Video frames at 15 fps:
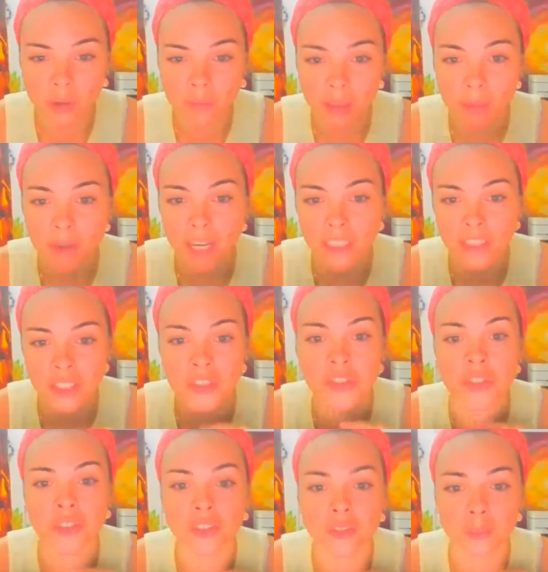of the
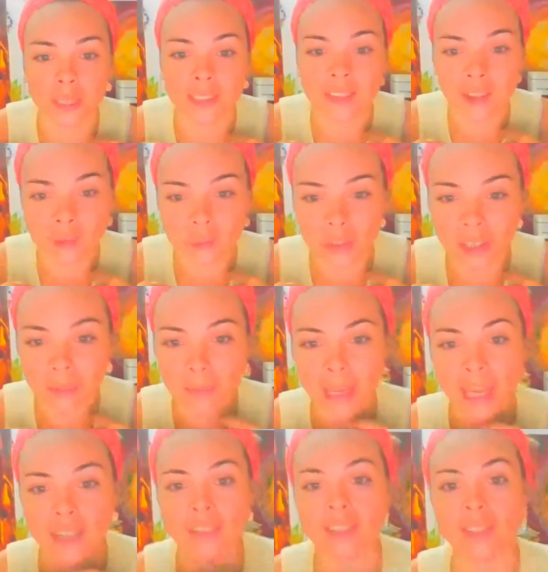practitioners or myself will get
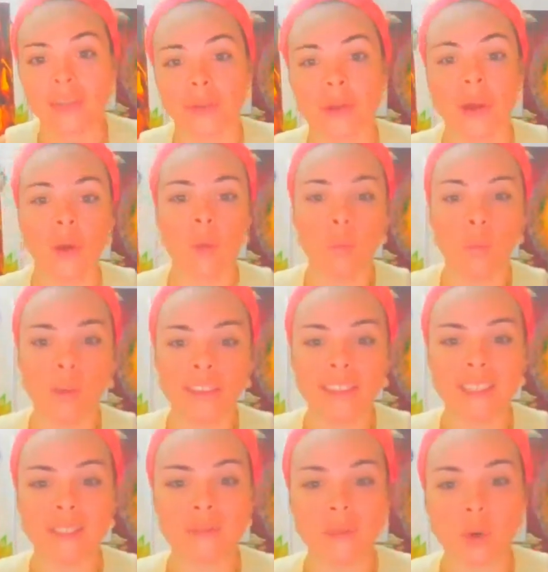back to you with
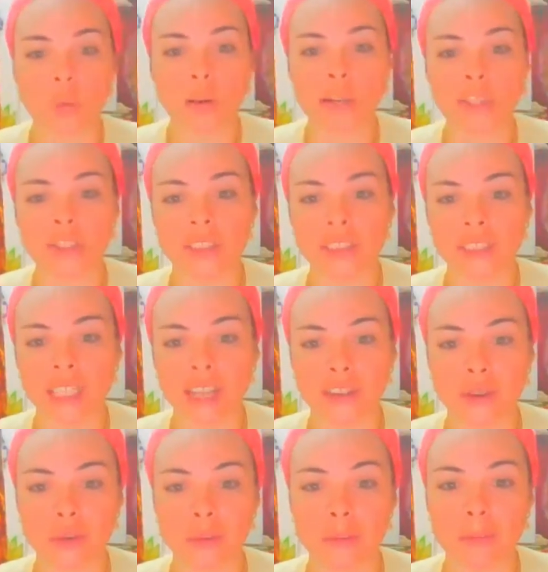different questions that you
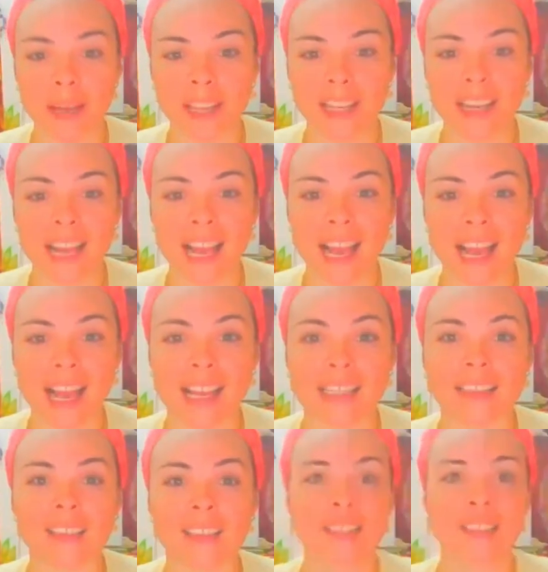might
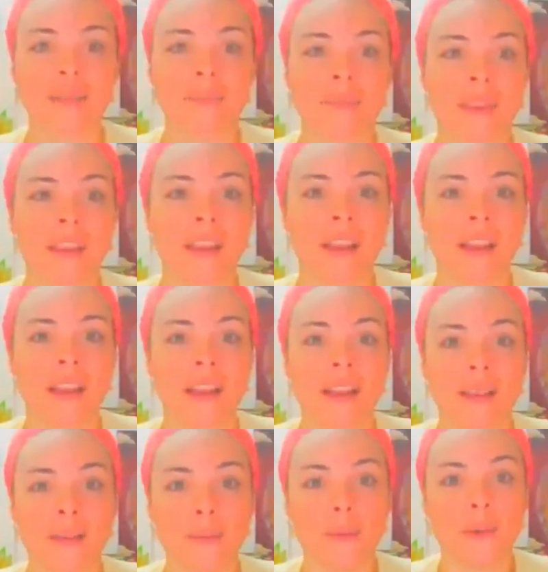ask.
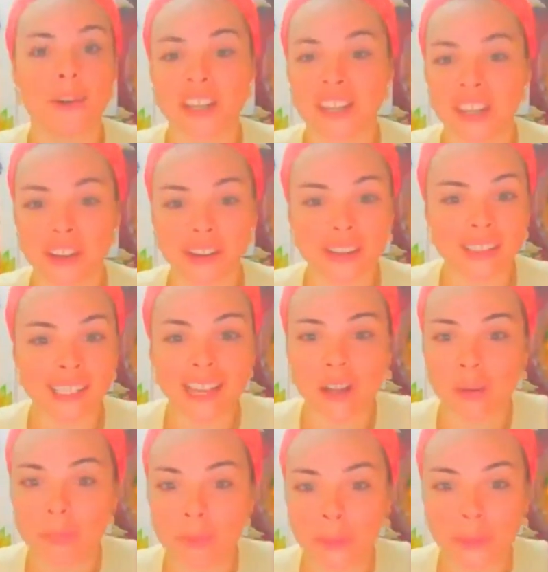We're here to
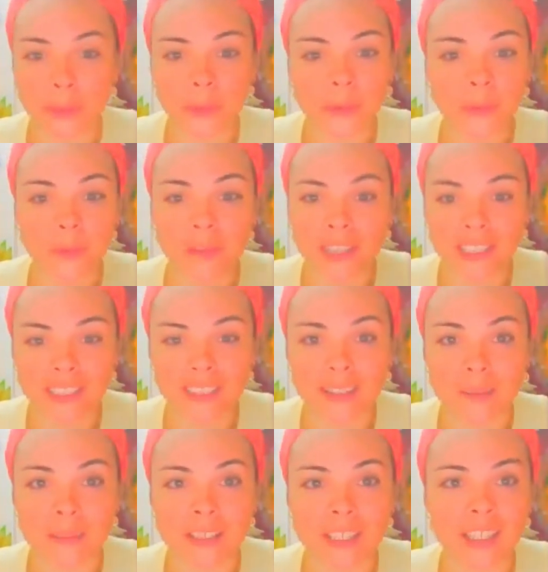help you if you need
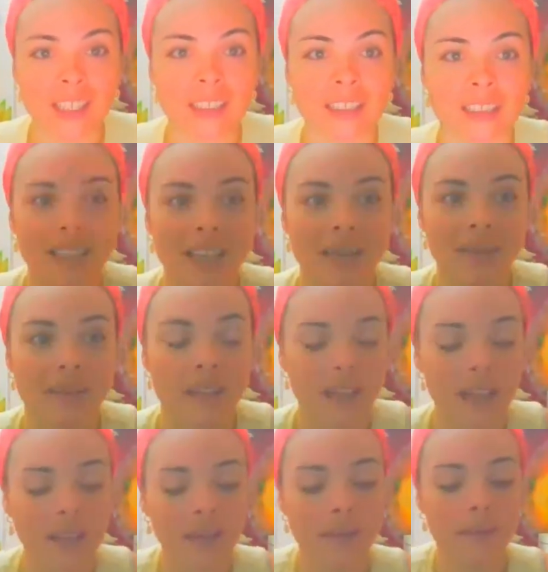something inside of
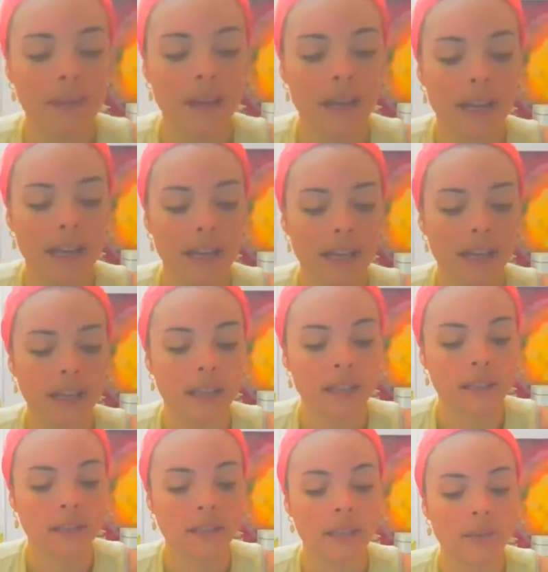life. And
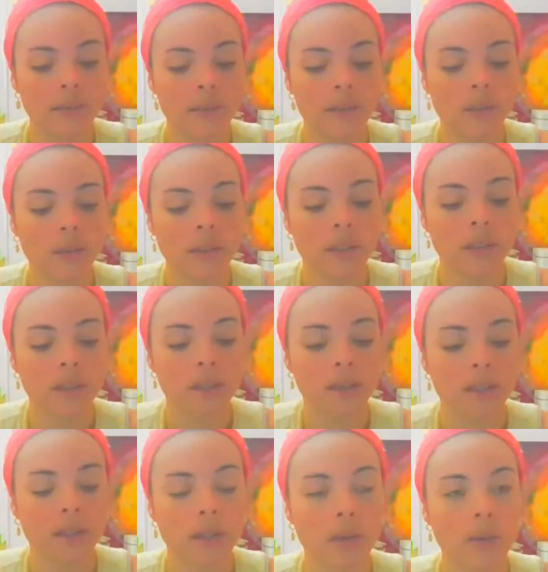I'm just going to go
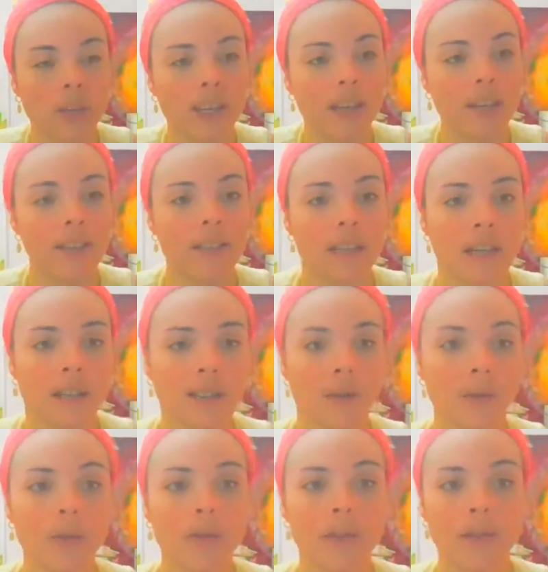to Yog Healing Decks. So
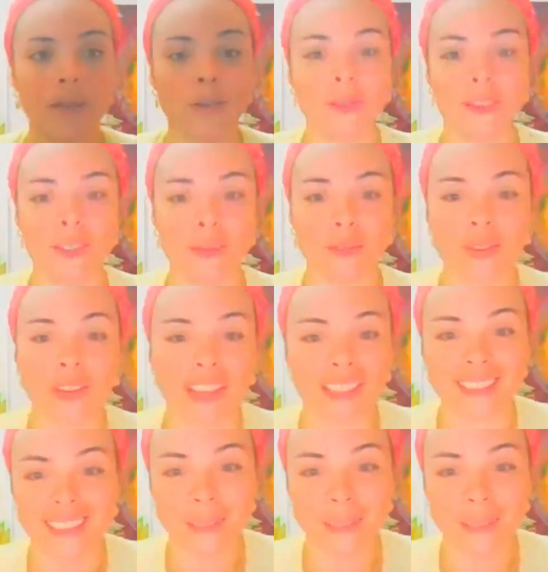through this also, you can't see